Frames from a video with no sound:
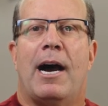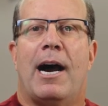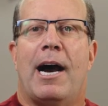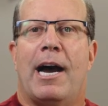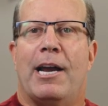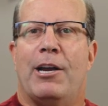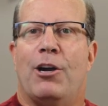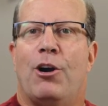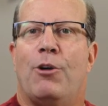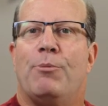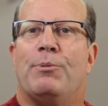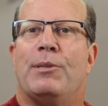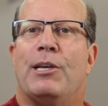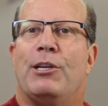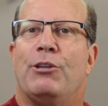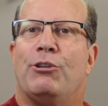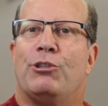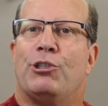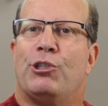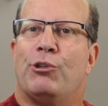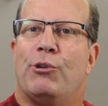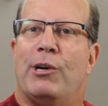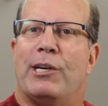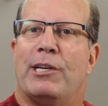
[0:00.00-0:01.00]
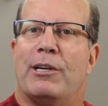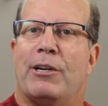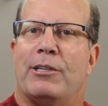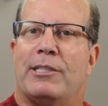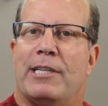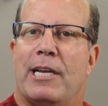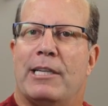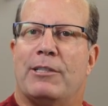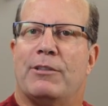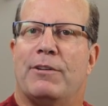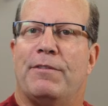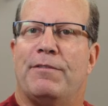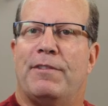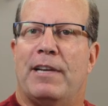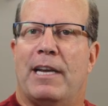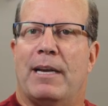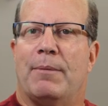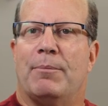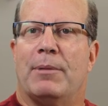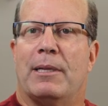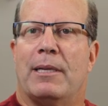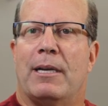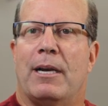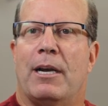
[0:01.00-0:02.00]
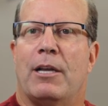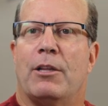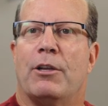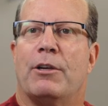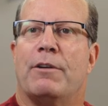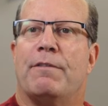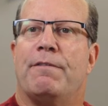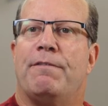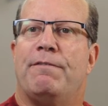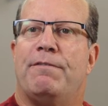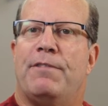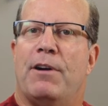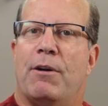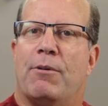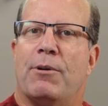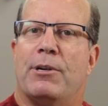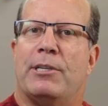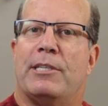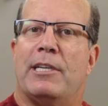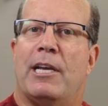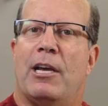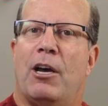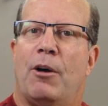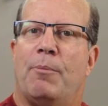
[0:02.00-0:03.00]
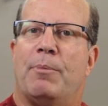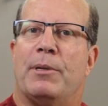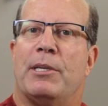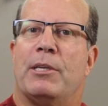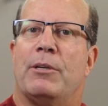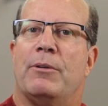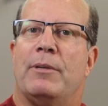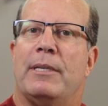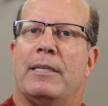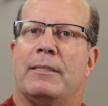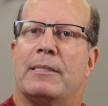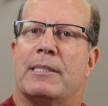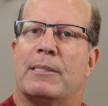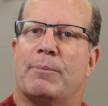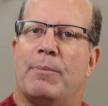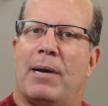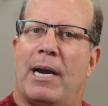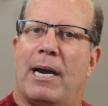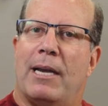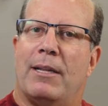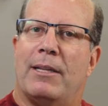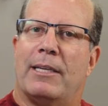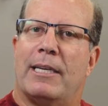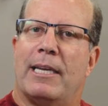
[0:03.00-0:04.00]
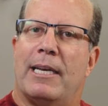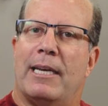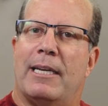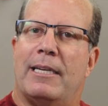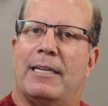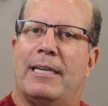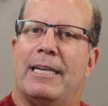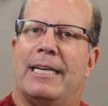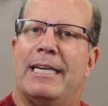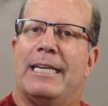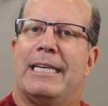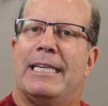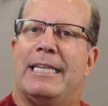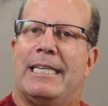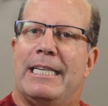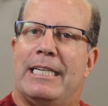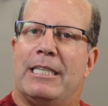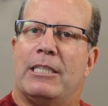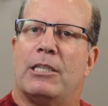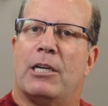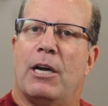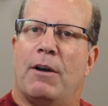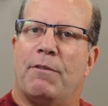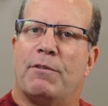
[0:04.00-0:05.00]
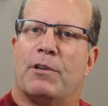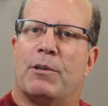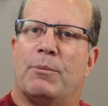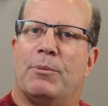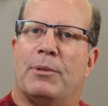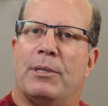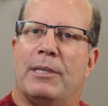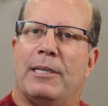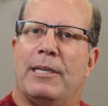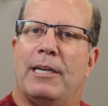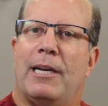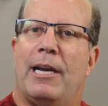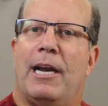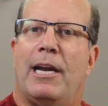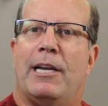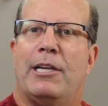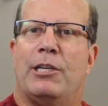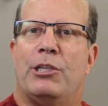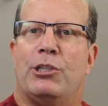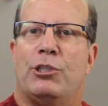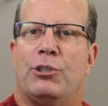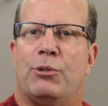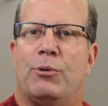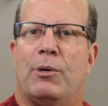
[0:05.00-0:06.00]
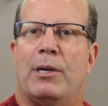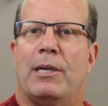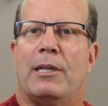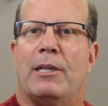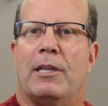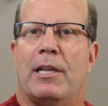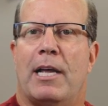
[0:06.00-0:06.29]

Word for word: I hope that you'll join our dental family. I look forward to helping you smile again, eat comfortably, and enjoy